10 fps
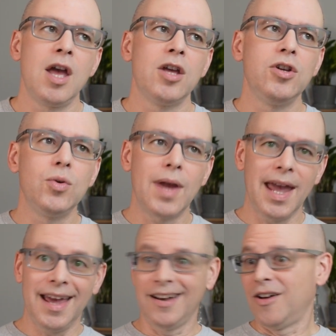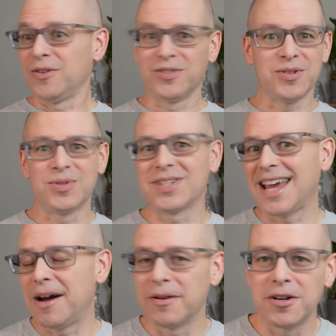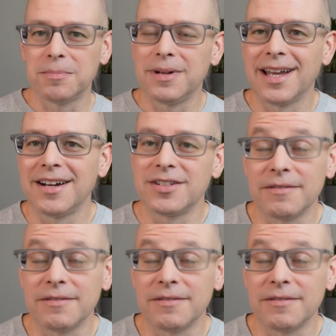You can also scour your players.